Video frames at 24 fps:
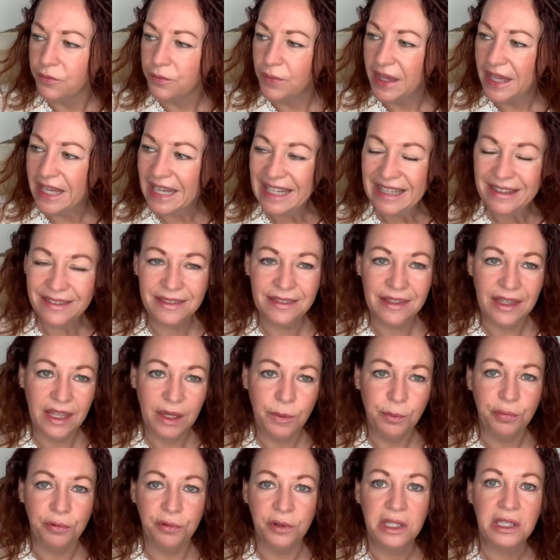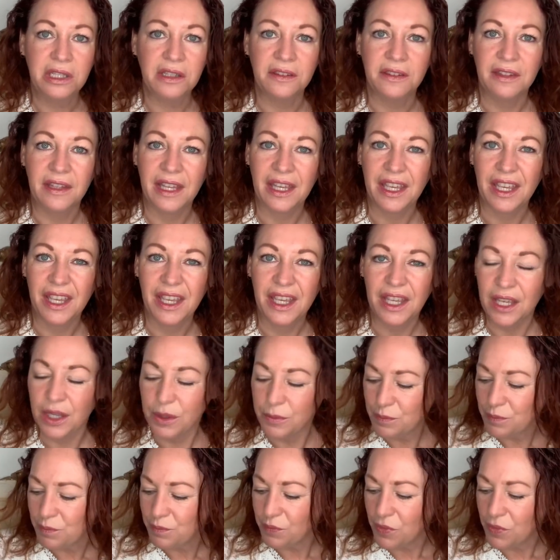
easy, breezy,